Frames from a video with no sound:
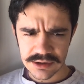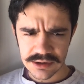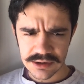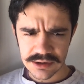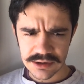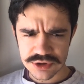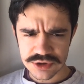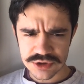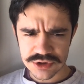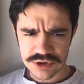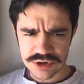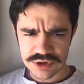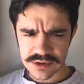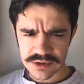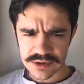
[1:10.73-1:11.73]
your
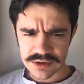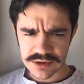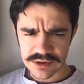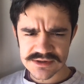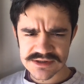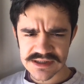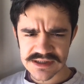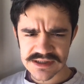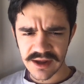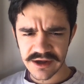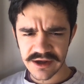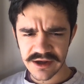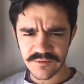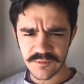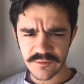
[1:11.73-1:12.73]
children are experiencing
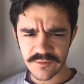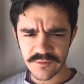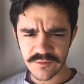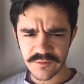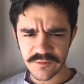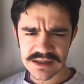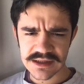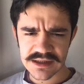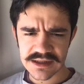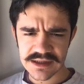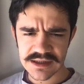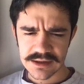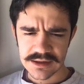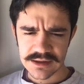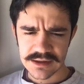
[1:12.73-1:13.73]
life in ways that
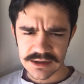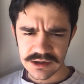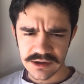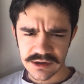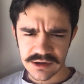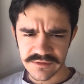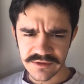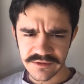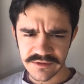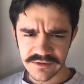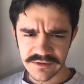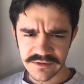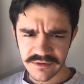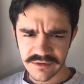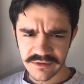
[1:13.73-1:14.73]
are the
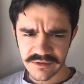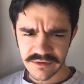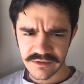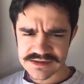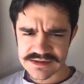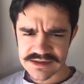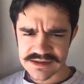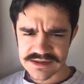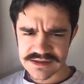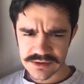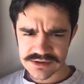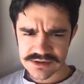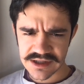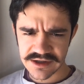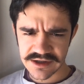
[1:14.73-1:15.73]
last
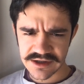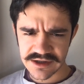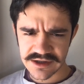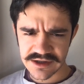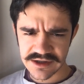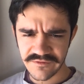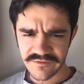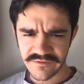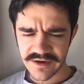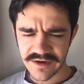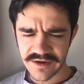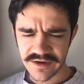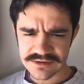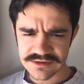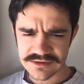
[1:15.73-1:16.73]
years that never have
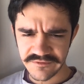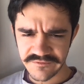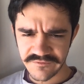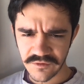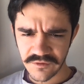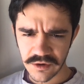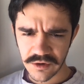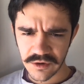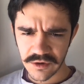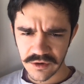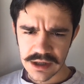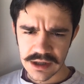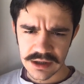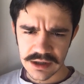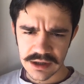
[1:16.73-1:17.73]
had to before.
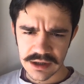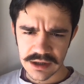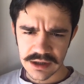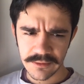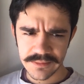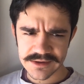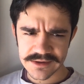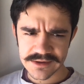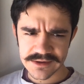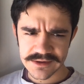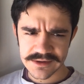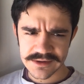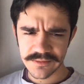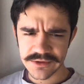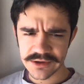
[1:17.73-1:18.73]
And help us to
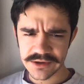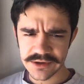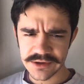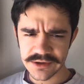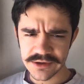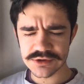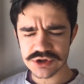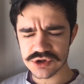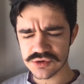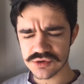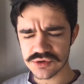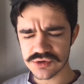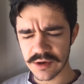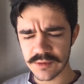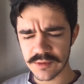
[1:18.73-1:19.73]
help those that are
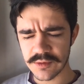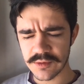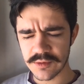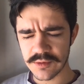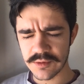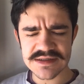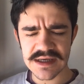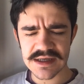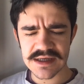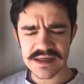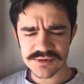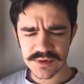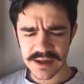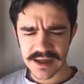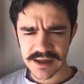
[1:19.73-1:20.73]
struggling with this day's
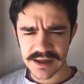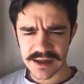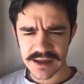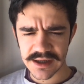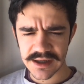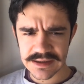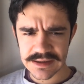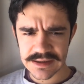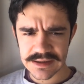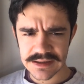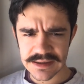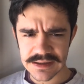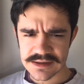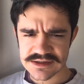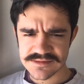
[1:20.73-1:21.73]
reality,
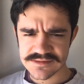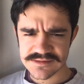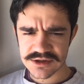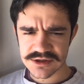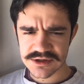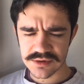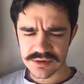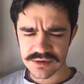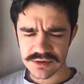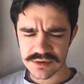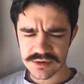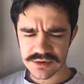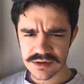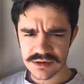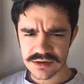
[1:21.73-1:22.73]
especially
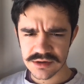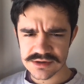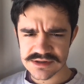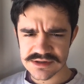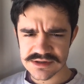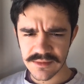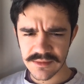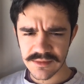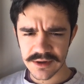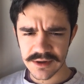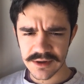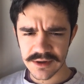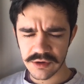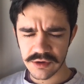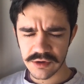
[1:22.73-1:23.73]
those that may be
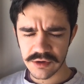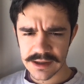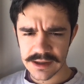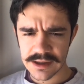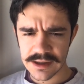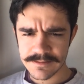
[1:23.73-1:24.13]
lonely.